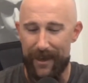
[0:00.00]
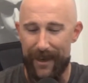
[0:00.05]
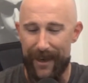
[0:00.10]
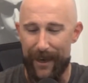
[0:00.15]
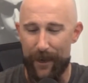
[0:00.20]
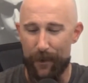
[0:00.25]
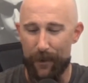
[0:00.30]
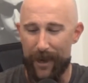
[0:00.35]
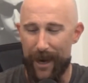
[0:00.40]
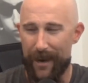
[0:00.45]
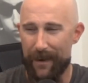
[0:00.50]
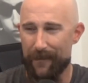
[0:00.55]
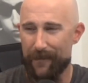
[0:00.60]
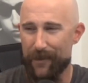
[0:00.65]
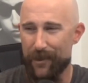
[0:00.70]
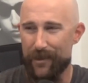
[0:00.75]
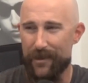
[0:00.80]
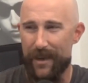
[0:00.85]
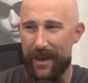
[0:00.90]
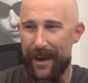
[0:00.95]
you know, kind of
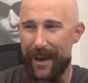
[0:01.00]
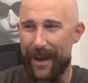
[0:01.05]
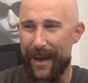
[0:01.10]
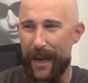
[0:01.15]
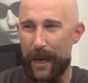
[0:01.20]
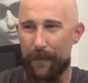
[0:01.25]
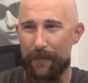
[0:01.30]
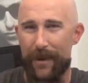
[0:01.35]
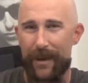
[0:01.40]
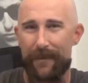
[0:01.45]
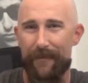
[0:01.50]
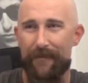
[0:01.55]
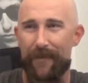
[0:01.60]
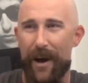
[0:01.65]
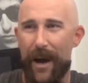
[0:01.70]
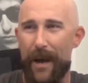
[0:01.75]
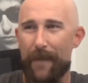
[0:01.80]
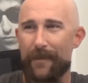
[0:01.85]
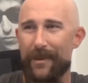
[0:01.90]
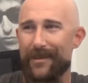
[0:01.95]
just ambient
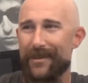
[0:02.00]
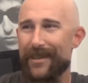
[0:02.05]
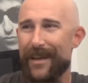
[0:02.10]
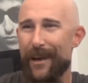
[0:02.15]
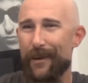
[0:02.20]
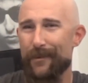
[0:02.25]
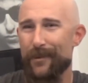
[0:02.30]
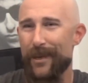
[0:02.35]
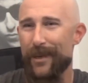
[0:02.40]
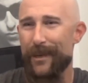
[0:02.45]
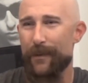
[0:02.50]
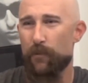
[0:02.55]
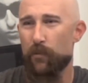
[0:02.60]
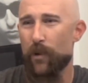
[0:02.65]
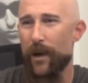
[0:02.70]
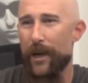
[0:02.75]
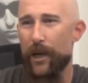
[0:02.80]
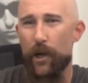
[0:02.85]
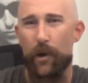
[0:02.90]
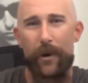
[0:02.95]
vibe that sounds like
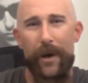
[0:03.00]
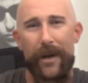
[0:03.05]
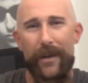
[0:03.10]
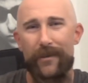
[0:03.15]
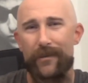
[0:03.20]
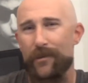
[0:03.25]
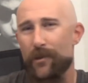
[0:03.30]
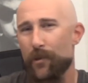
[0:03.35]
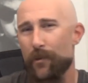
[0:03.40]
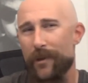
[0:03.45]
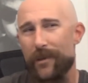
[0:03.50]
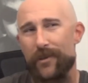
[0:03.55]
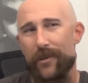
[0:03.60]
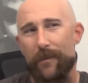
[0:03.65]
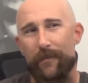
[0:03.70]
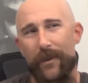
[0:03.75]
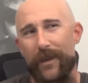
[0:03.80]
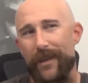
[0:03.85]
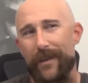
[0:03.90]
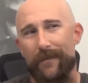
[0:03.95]
Radiohead is doing
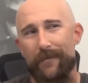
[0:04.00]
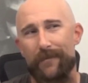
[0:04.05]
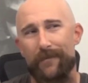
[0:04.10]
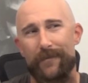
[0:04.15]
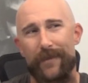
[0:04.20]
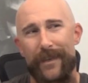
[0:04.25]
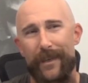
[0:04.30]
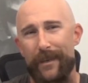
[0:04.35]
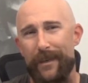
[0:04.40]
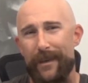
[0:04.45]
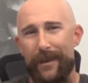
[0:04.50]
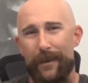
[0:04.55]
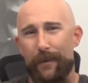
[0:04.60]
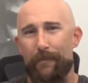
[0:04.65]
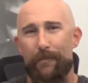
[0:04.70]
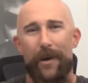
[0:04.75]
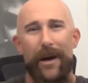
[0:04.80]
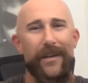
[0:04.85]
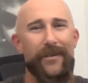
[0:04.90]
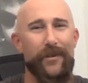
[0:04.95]
something like on a
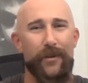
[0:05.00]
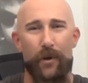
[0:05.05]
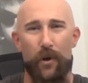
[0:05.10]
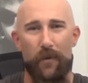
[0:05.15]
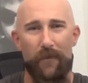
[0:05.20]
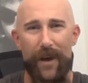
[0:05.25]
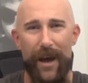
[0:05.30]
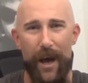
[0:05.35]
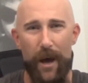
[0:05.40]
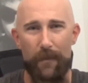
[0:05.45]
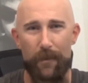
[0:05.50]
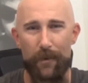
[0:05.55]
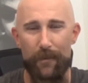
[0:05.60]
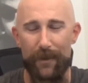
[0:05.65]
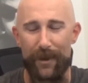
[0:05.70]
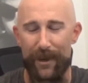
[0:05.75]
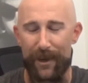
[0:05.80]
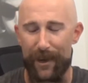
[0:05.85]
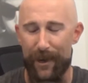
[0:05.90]
bossa nova album.